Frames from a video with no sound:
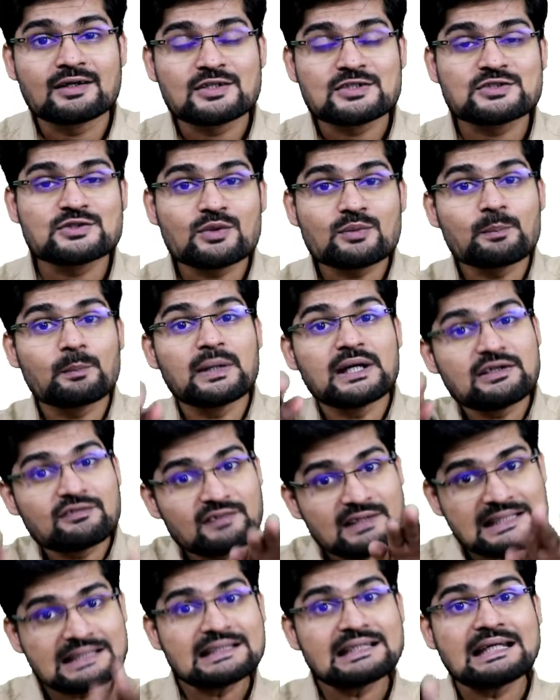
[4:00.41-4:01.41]
So
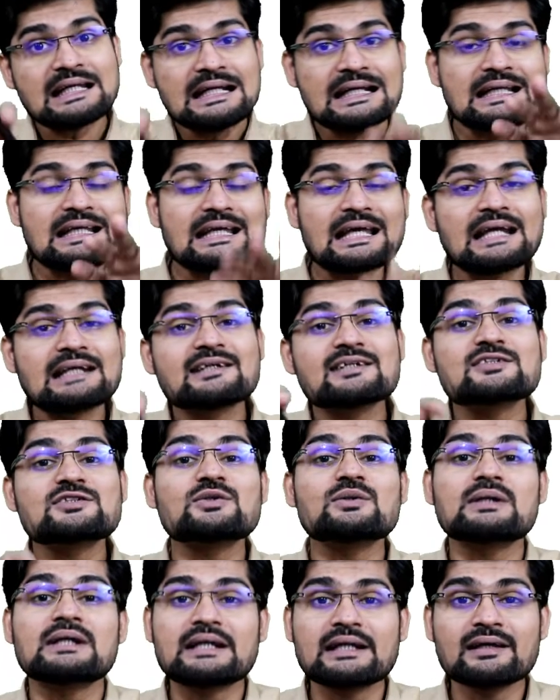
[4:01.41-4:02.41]
between the indicators
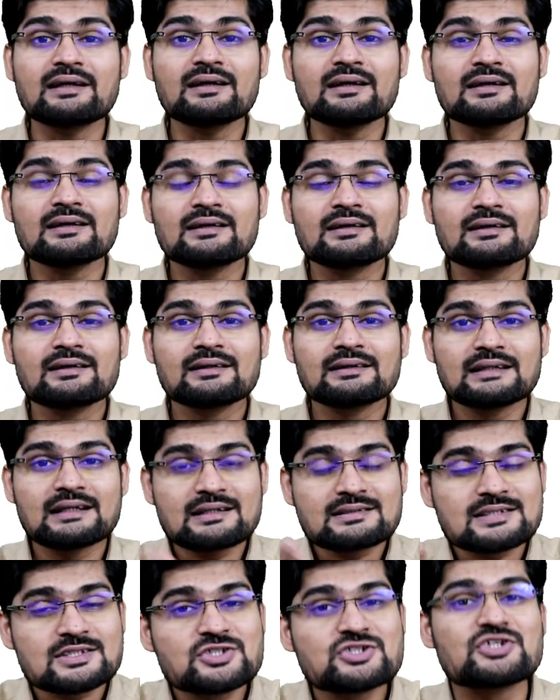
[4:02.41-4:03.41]
only, there is
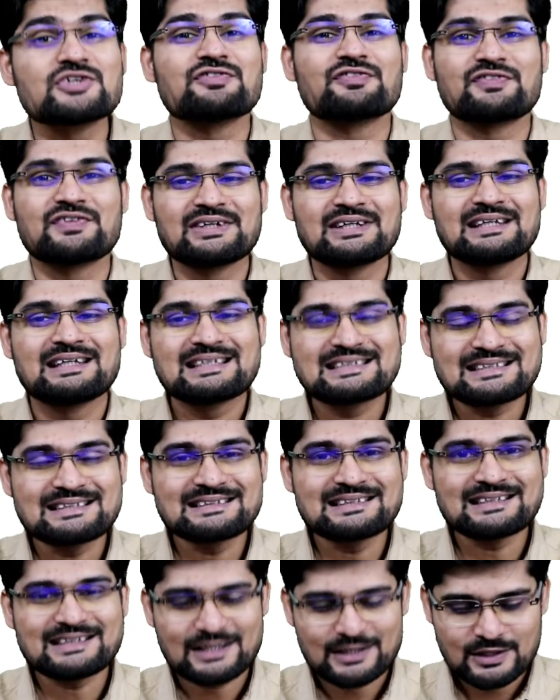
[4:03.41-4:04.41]
a shift, isn't
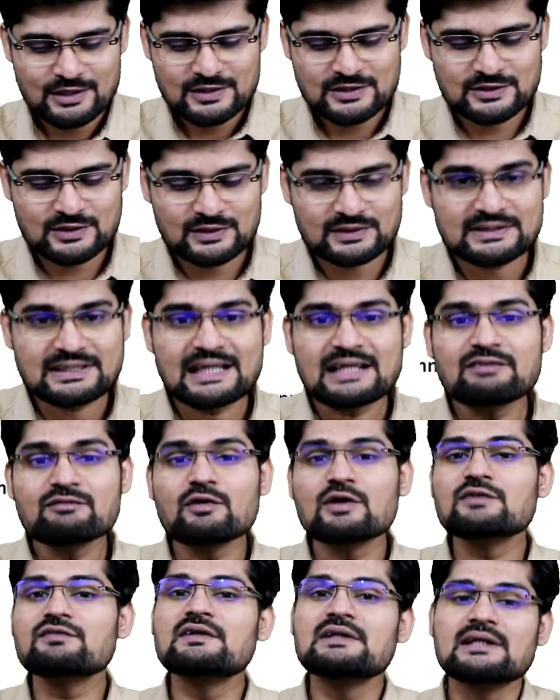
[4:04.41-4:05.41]
it? So then
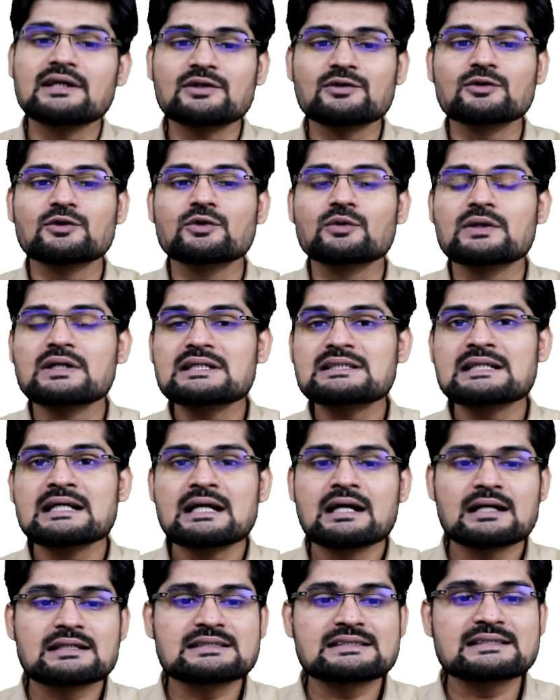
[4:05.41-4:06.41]
what we need to do is
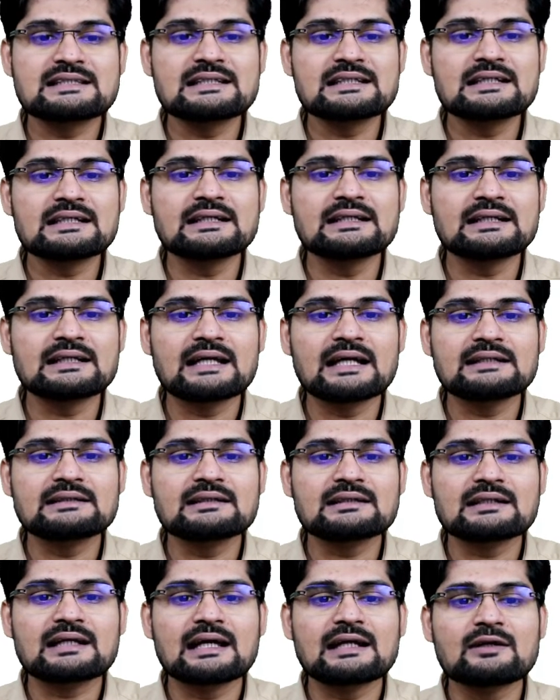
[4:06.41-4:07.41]
a single
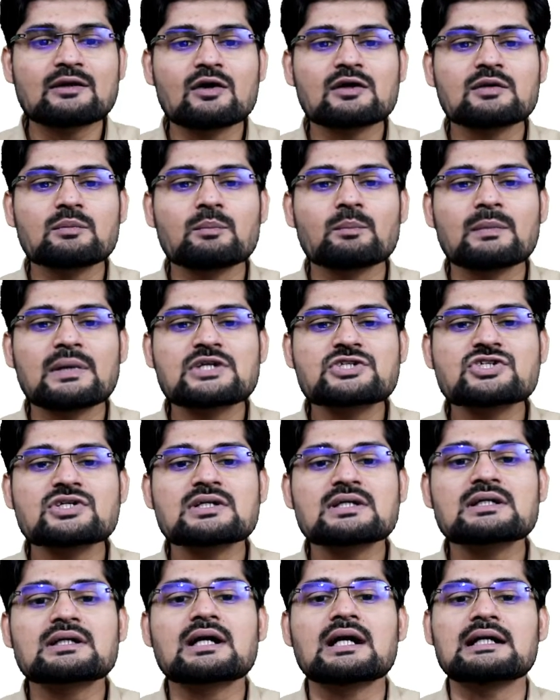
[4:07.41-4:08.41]
indicator cannot measure
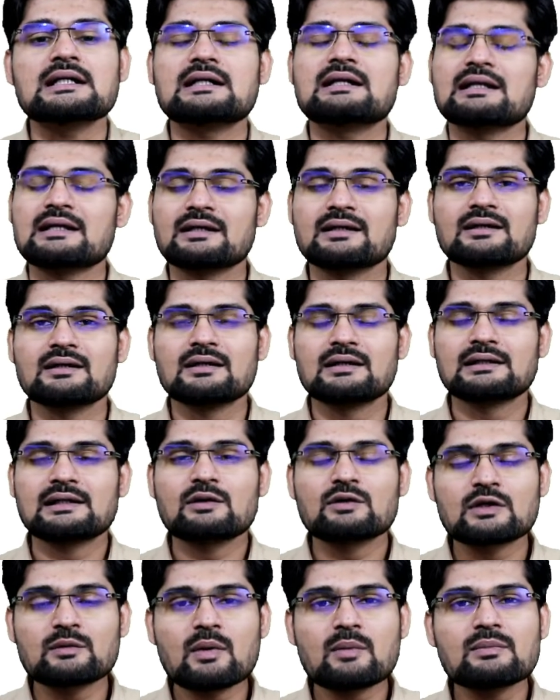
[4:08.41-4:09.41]
a country now
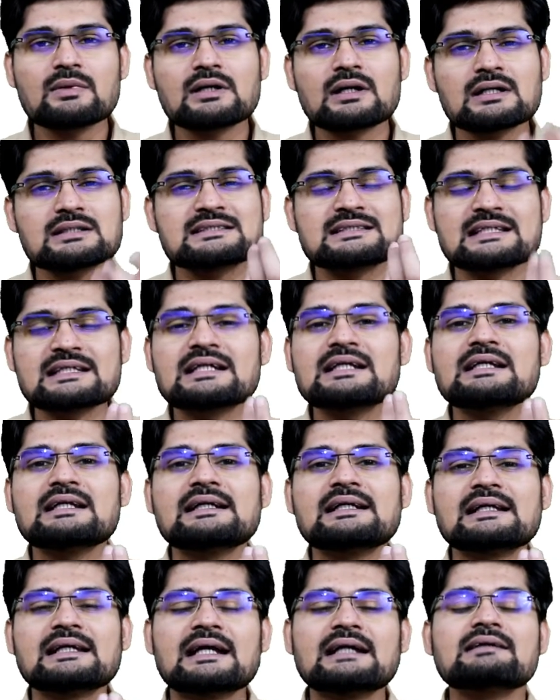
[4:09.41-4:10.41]
remember, a single
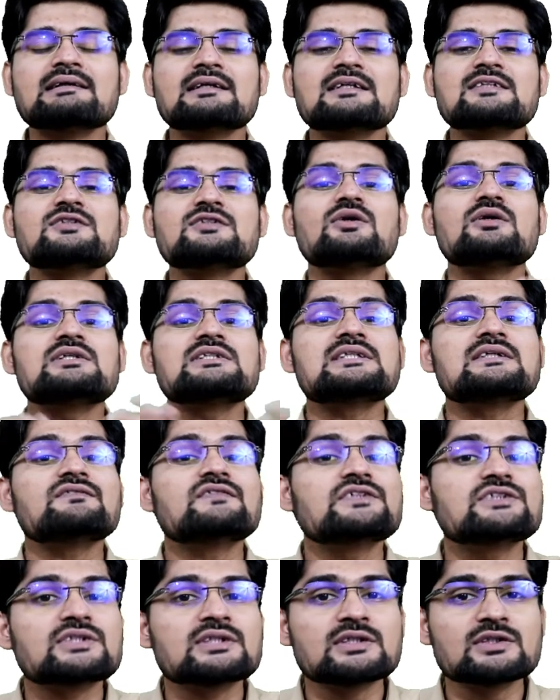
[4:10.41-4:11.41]
indicator is not
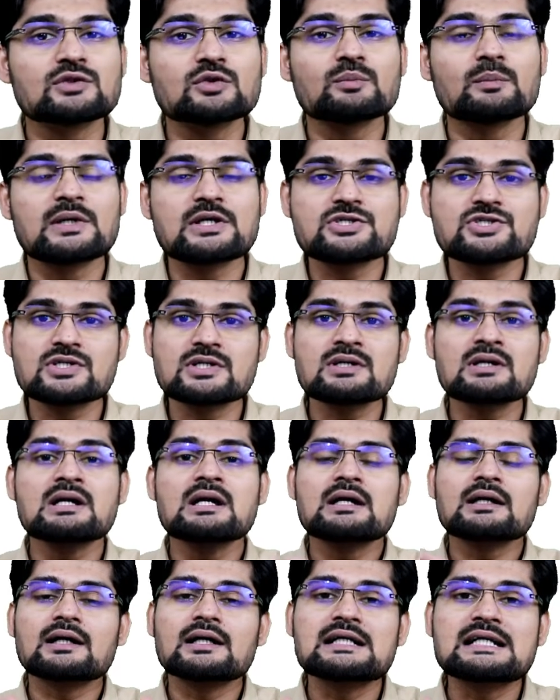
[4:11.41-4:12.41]
sufficient to measure
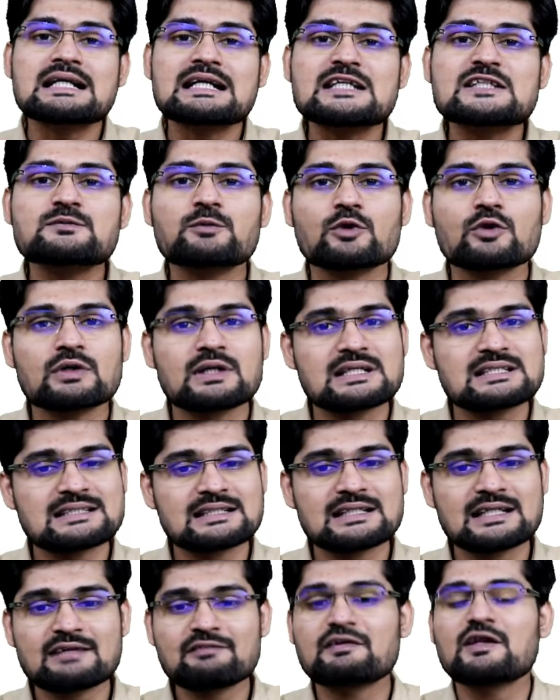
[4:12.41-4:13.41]
countries' progress
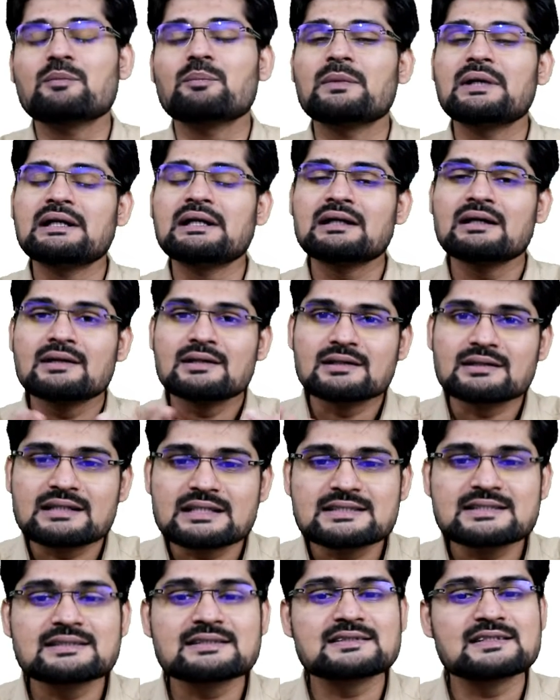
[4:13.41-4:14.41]
and development,
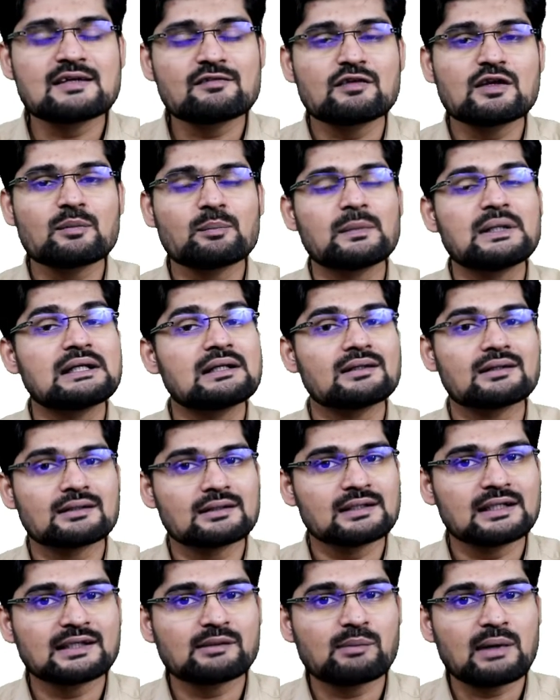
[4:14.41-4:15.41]
regions' development in a
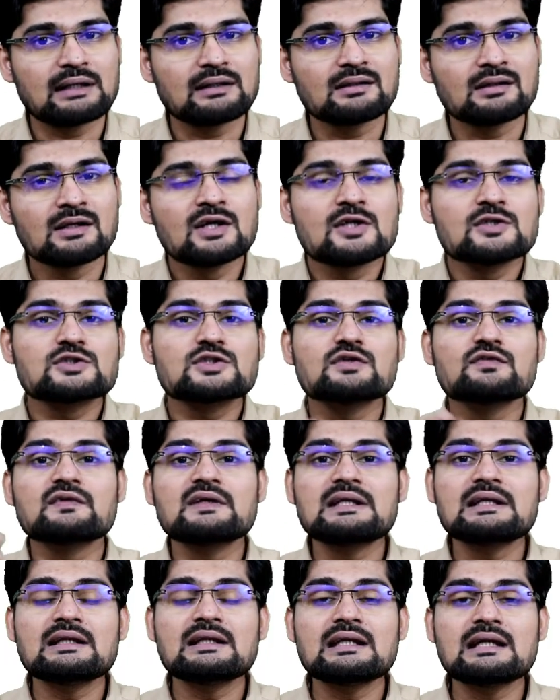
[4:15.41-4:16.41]
correct manner. So we
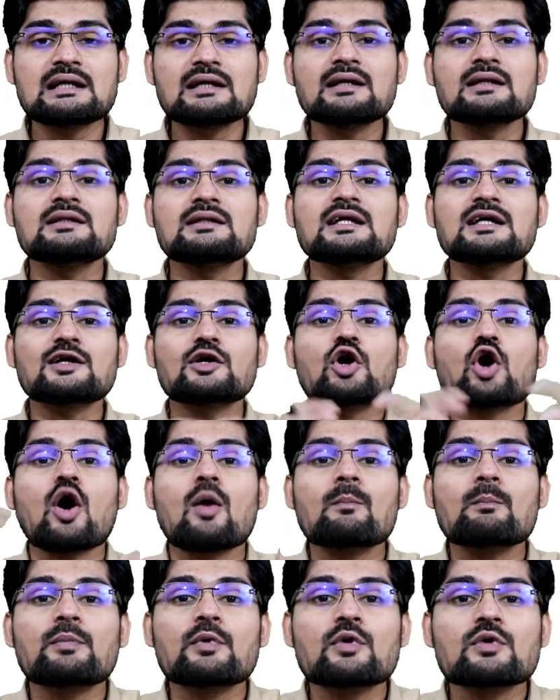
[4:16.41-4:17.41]
need the
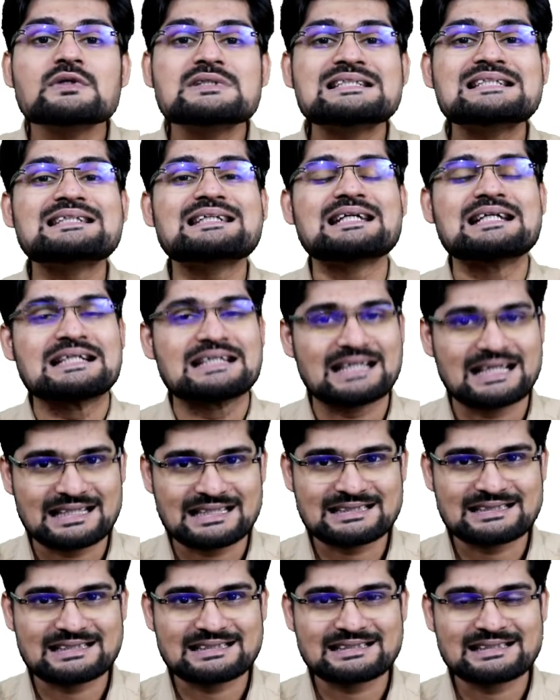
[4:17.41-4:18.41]
composite
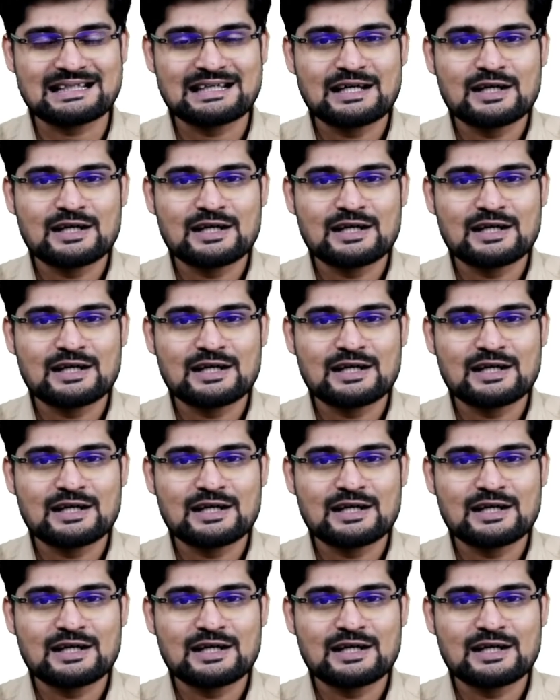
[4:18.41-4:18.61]
indices.